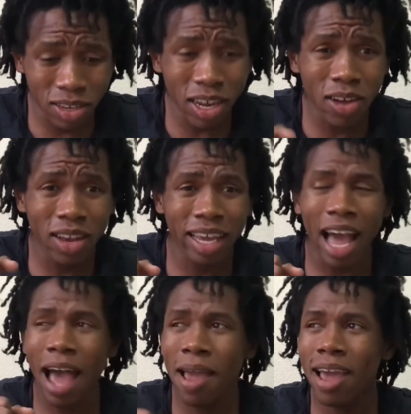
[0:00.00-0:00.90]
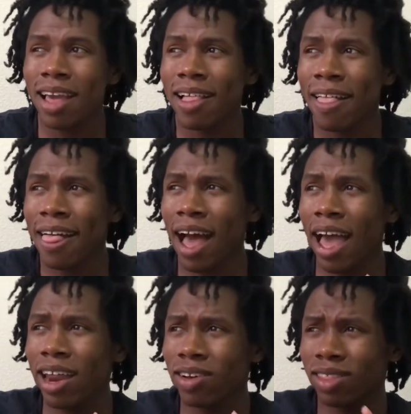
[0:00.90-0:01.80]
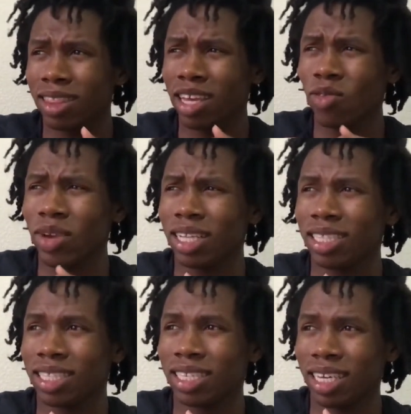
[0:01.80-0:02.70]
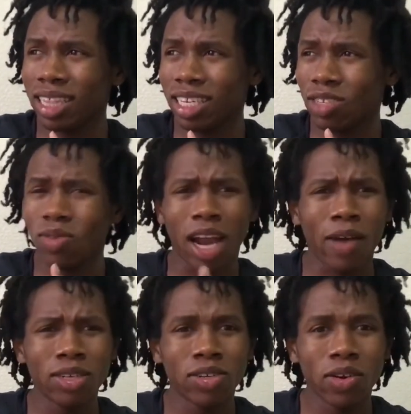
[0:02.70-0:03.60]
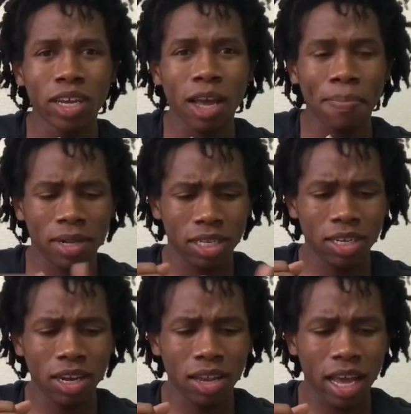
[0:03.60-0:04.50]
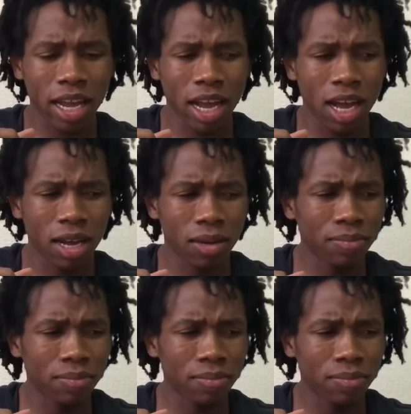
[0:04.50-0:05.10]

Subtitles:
you know, like I don't think we did this when I was growing up, but you know, like,